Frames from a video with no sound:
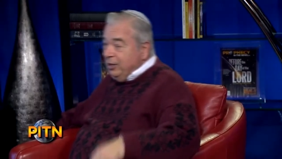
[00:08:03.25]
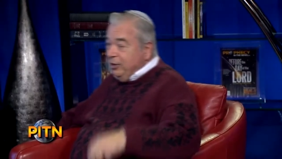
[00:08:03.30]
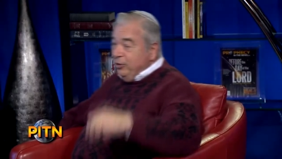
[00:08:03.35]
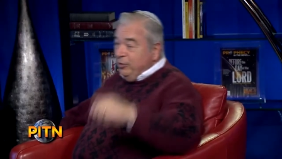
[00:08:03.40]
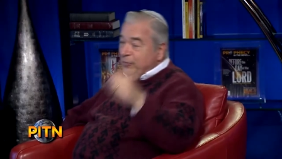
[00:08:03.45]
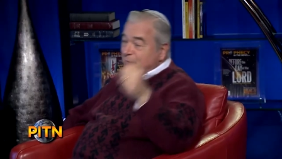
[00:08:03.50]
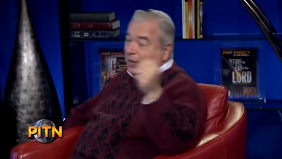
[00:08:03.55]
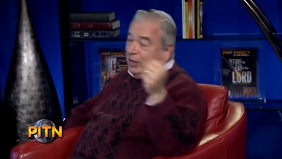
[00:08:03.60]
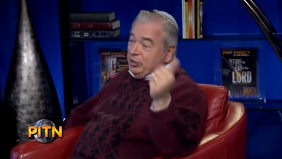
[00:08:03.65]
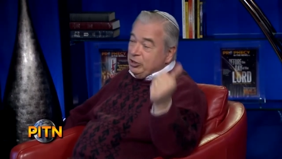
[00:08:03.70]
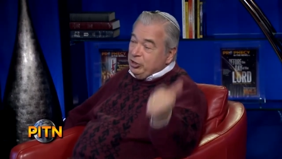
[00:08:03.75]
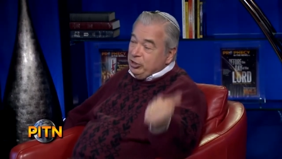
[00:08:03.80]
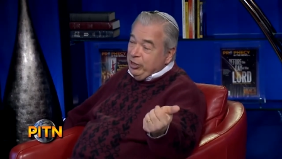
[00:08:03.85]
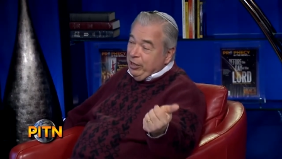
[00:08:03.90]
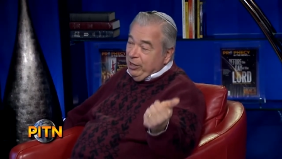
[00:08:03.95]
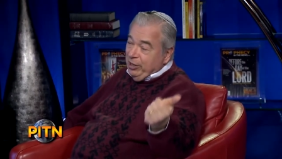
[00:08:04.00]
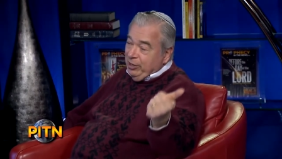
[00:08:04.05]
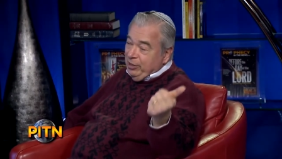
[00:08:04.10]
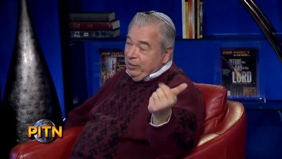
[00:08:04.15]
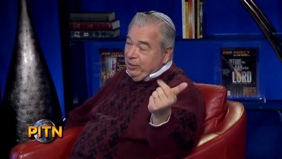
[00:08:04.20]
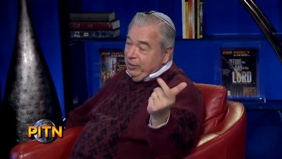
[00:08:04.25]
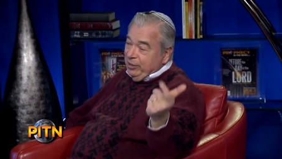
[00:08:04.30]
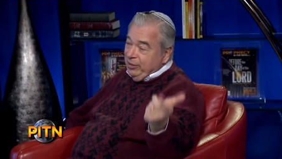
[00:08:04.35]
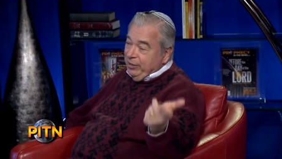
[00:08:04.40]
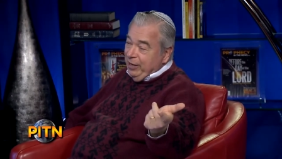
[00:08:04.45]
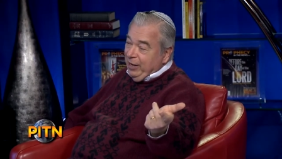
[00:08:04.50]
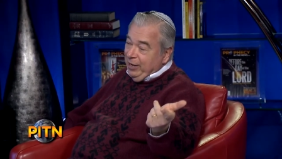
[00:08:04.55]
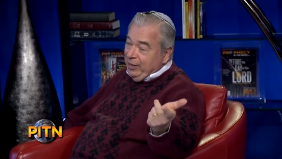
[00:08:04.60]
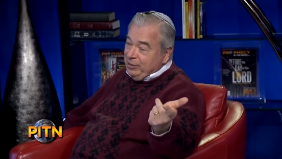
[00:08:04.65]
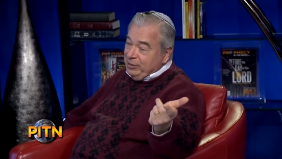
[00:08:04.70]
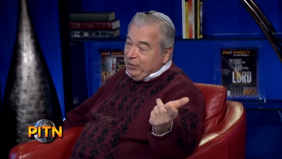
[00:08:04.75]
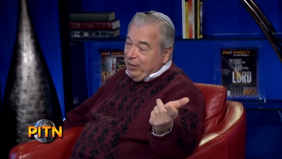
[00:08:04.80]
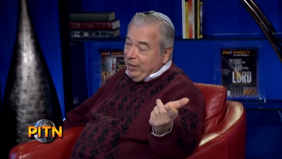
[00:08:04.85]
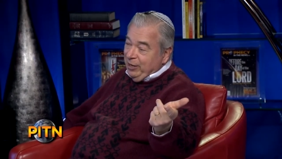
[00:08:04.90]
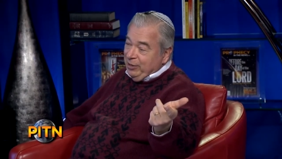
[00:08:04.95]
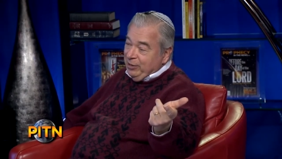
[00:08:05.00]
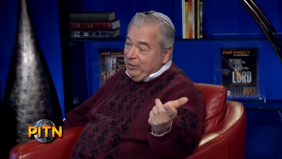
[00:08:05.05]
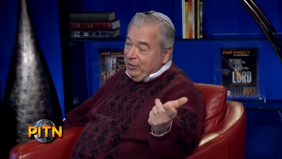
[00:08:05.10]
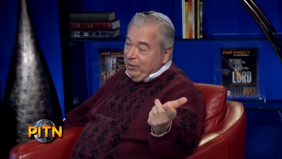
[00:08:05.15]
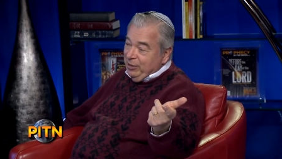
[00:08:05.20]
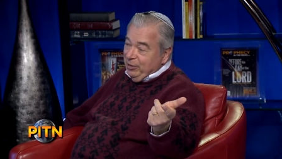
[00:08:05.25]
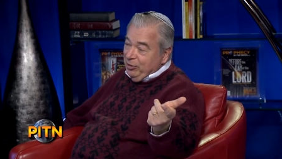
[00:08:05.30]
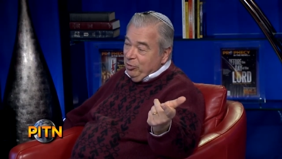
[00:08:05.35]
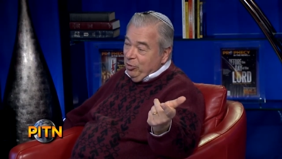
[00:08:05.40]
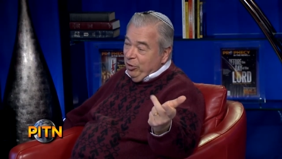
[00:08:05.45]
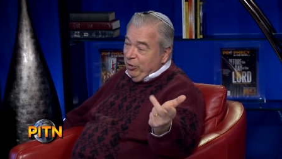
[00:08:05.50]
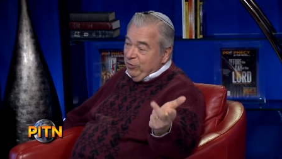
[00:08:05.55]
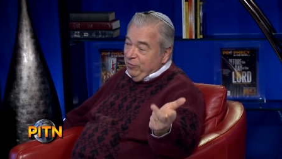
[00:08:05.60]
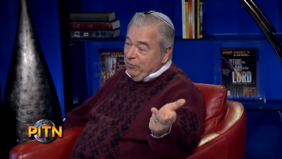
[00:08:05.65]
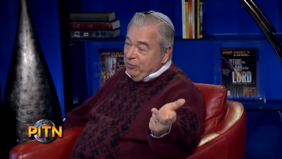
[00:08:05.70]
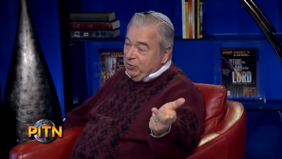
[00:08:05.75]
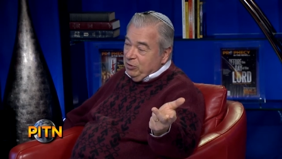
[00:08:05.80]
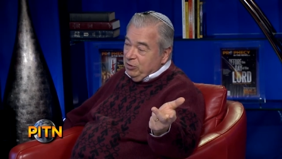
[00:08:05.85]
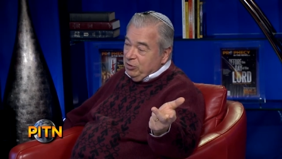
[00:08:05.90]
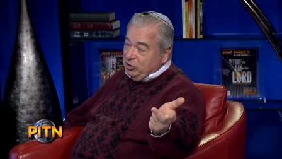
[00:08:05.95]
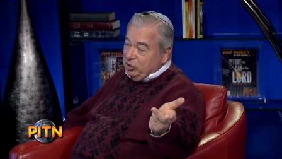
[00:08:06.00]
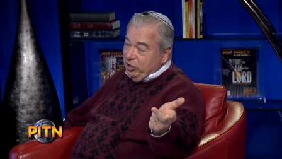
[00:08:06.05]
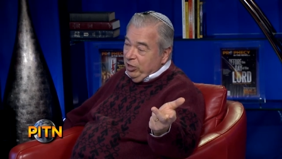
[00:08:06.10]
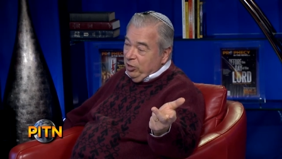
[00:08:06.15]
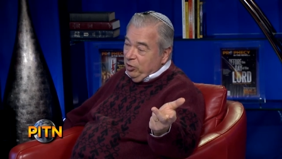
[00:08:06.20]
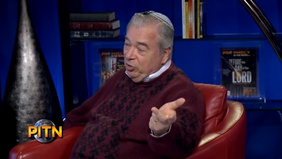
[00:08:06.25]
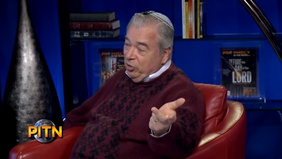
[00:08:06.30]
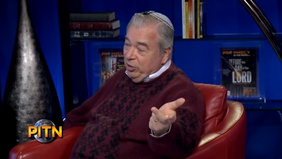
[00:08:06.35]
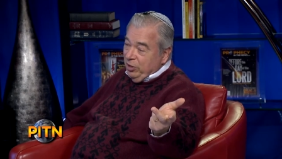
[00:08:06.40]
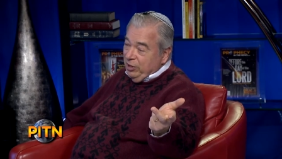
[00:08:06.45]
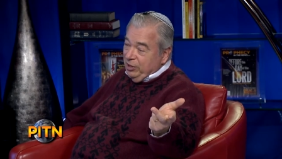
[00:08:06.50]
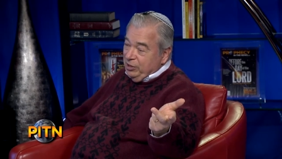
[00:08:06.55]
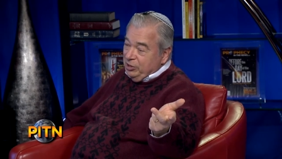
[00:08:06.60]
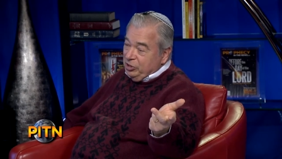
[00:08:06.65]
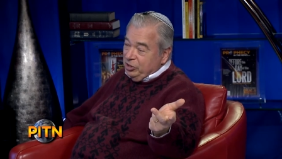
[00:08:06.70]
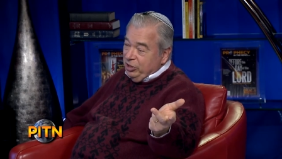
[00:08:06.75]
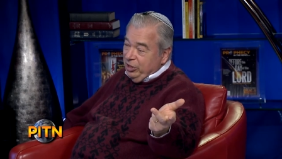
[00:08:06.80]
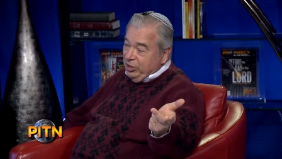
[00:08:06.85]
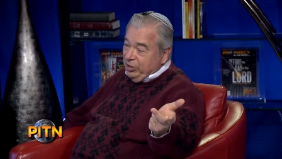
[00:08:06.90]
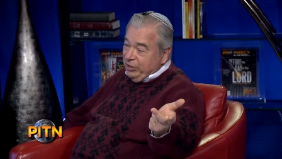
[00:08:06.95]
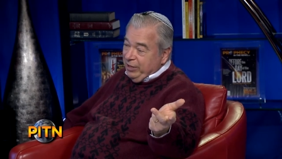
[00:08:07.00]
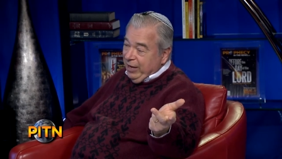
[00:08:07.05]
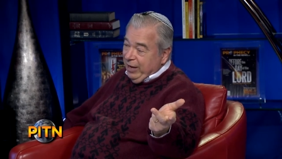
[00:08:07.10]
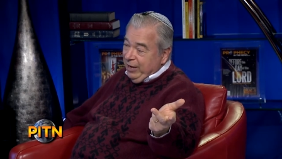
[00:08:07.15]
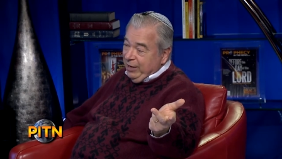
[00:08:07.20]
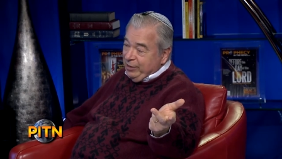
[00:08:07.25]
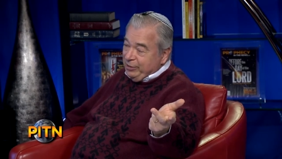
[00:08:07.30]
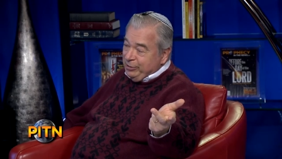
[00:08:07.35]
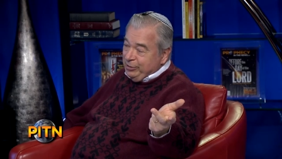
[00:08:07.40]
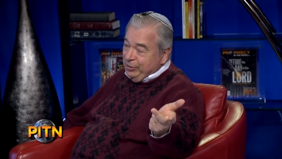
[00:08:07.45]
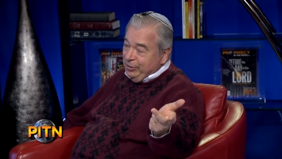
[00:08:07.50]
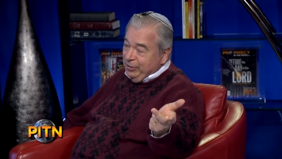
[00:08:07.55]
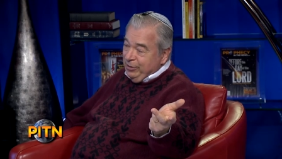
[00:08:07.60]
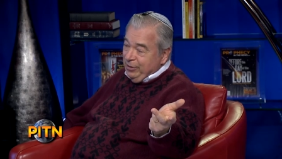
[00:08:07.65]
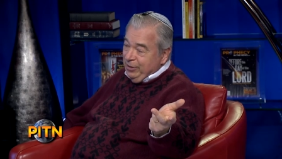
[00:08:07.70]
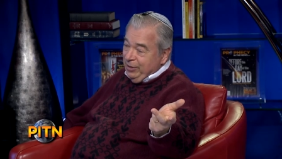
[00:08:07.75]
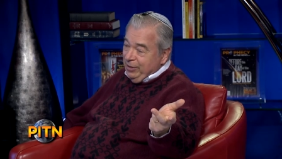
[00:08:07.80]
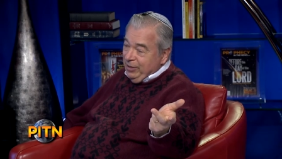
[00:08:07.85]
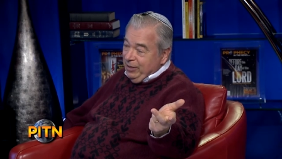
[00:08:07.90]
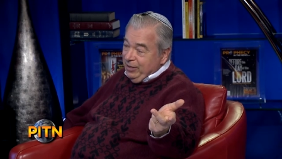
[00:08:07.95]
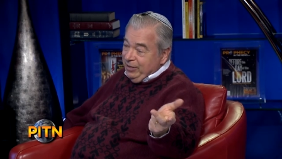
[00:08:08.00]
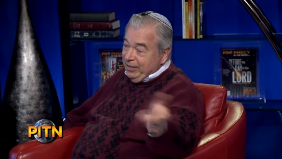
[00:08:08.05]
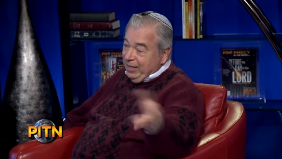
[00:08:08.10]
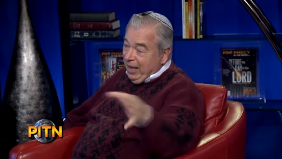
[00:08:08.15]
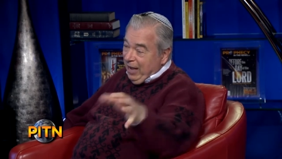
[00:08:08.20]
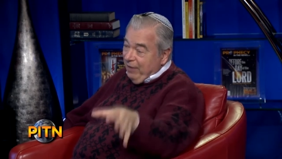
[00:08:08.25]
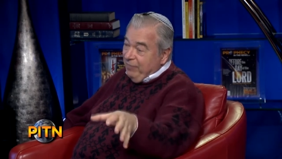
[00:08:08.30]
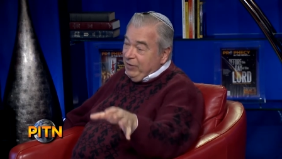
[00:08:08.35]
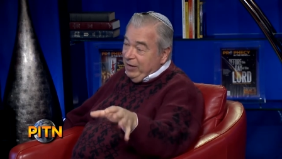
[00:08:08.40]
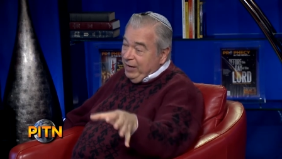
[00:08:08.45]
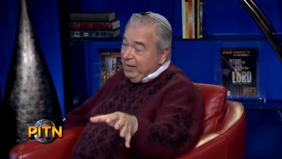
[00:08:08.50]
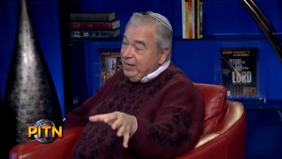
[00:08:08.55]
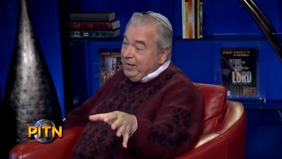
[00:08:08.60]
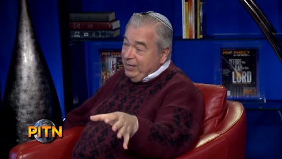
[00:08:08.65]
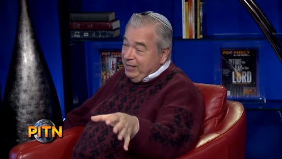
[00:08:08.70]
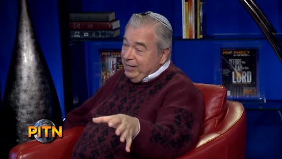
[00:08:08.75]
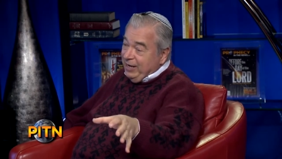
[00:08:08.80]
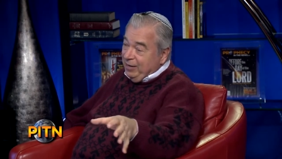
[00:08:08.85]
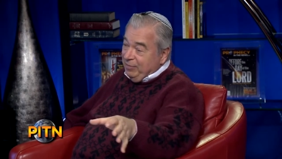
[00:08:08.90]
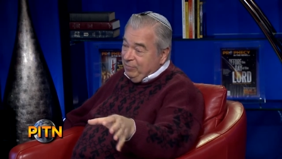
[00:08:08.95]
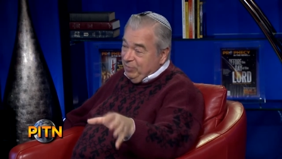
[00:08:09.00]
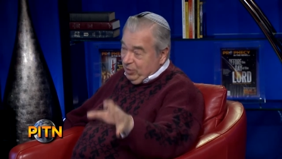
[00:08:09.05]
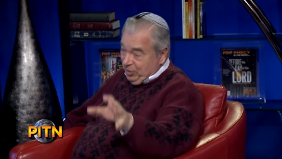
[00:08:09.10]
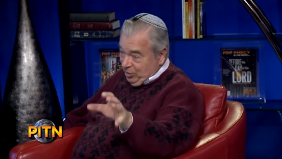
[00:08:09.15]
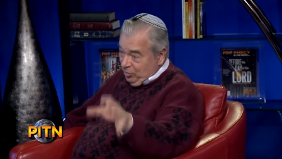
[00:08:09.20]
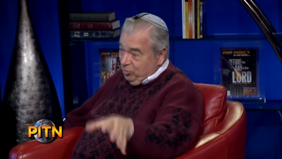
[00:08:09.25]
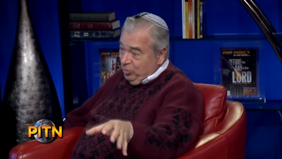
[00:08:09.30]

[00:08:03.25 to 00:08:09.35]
you've got Shell and Exxon going for shale oil and shale gas. They haven't hit it yet, but they